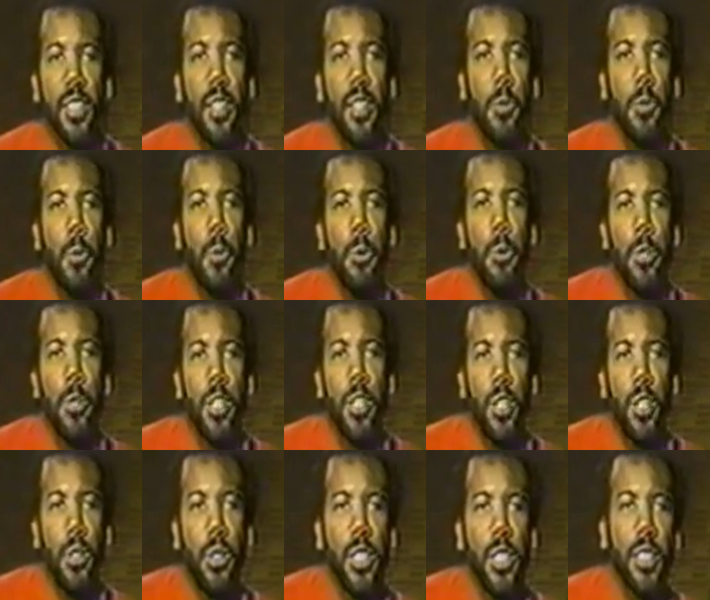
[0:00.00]
And what we would
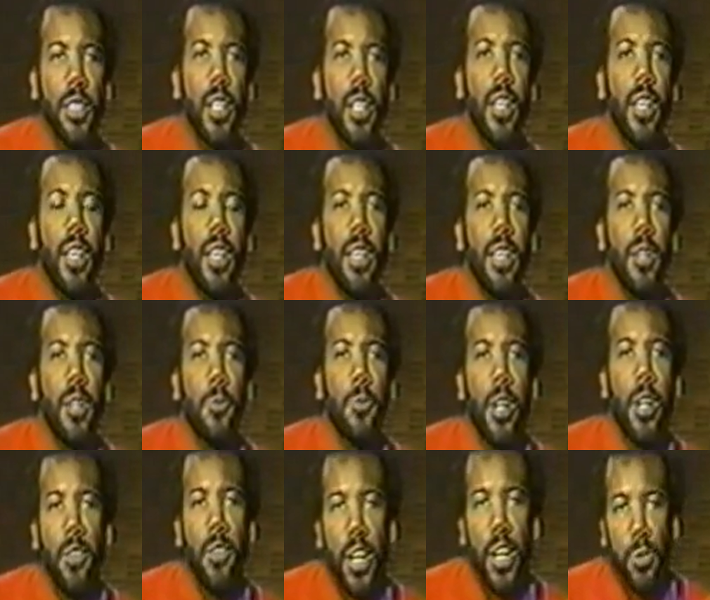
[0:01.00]
do is
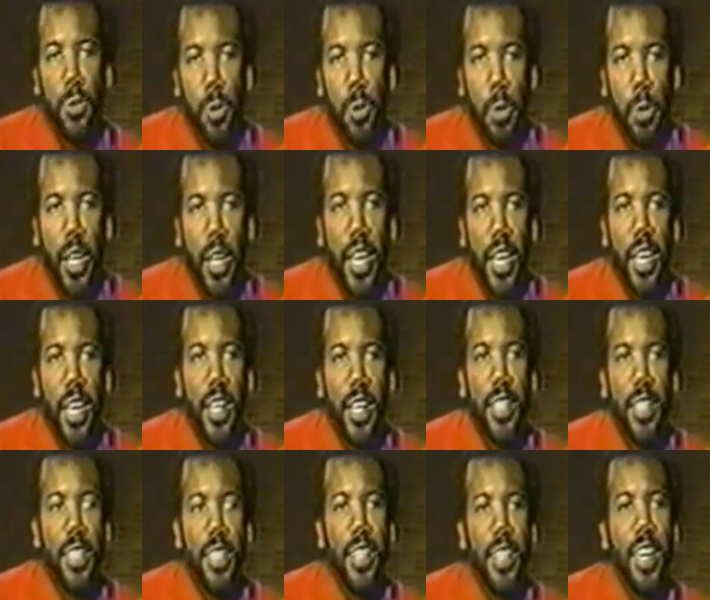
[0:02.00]
one of us would play it
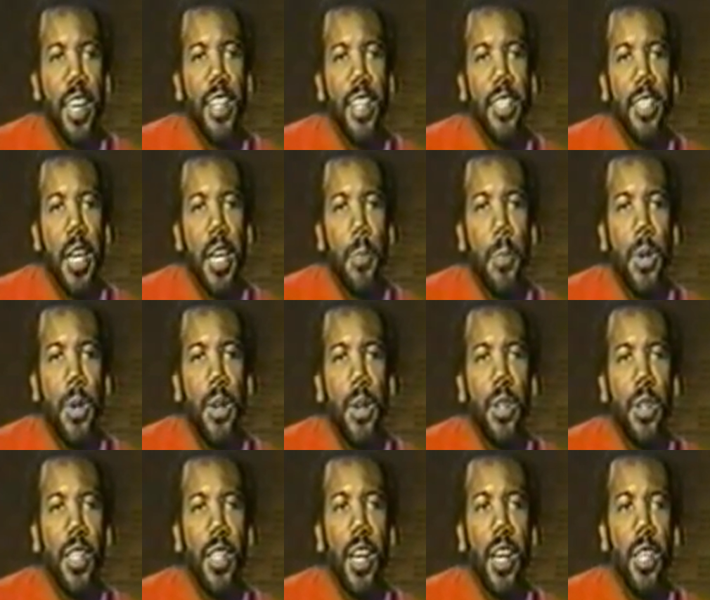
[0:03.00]
at a tempo,
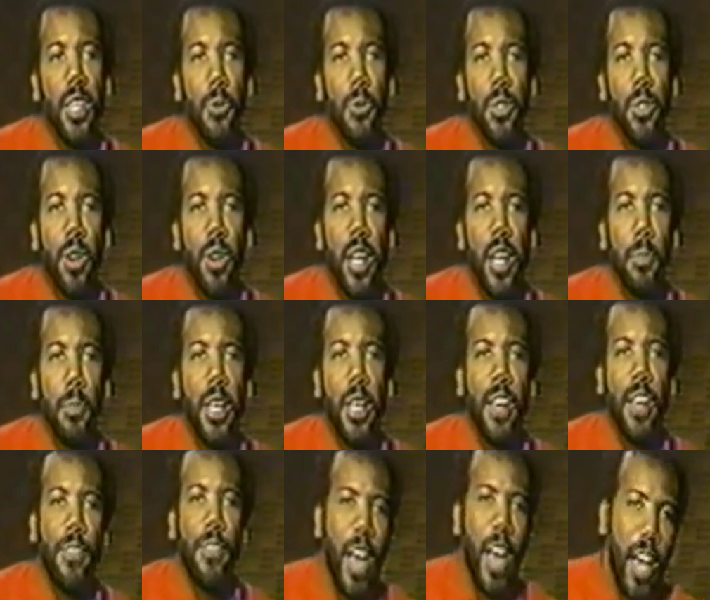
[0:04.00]
and the other would try to play
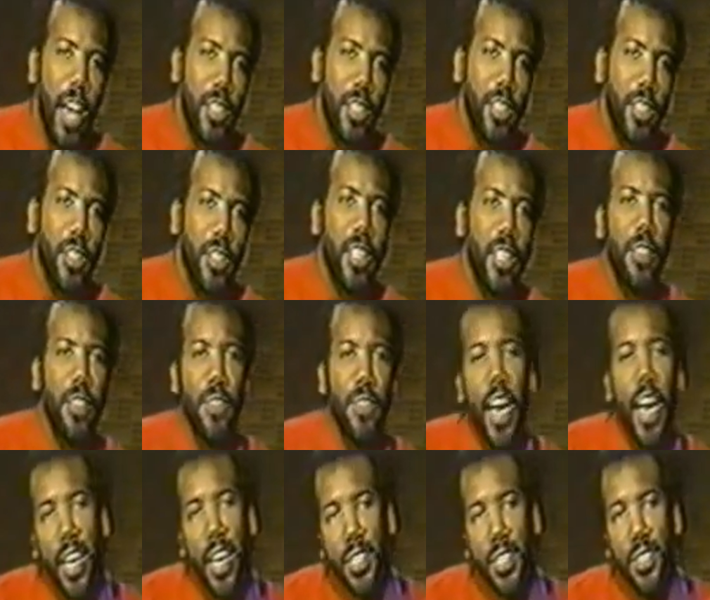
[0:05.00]
it faster, and then
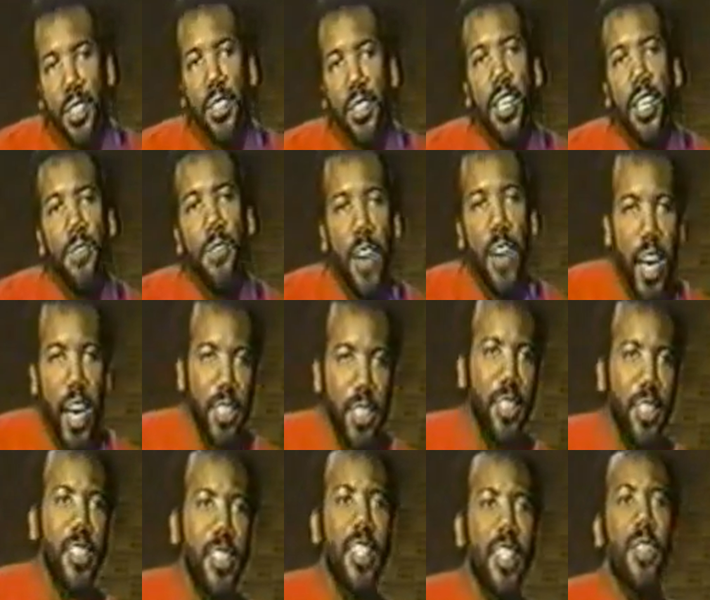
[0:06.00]
faster, and then
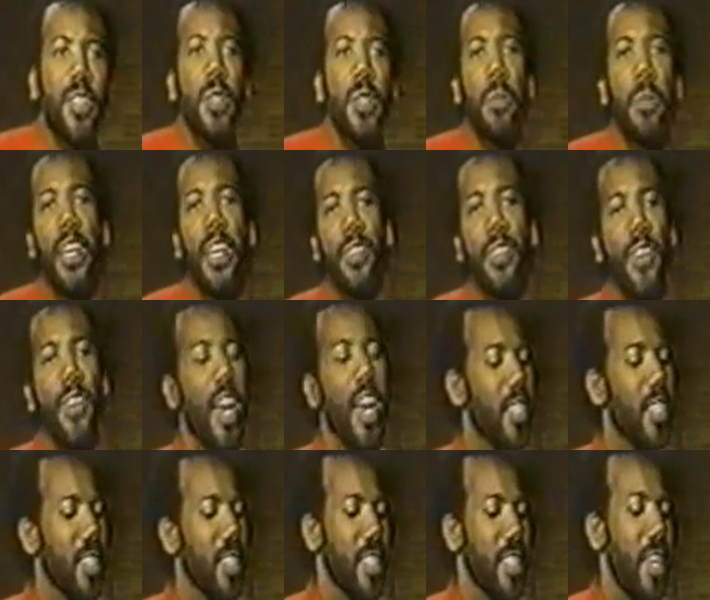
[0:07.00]
faster, and see who could play it the
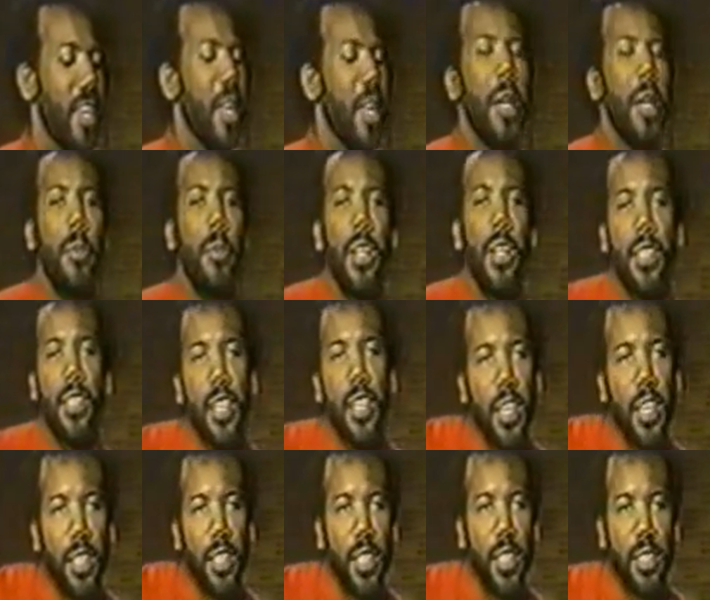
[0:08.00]
fastest. But it's
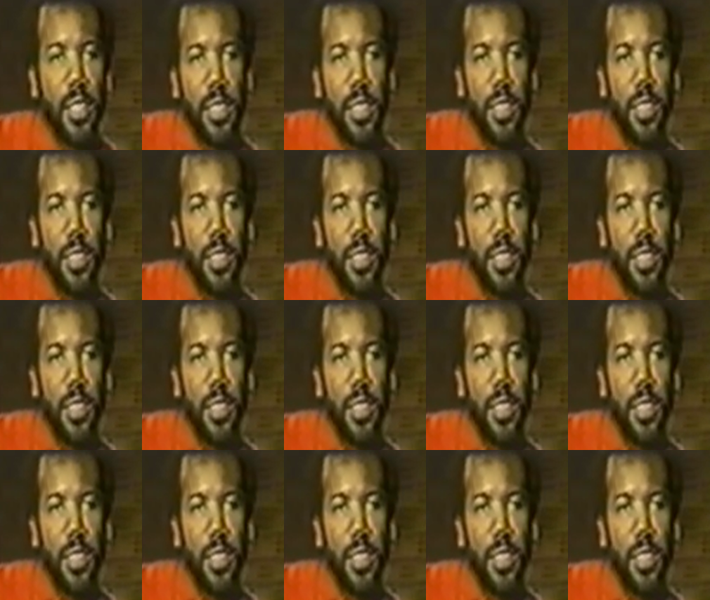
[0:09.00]
like this.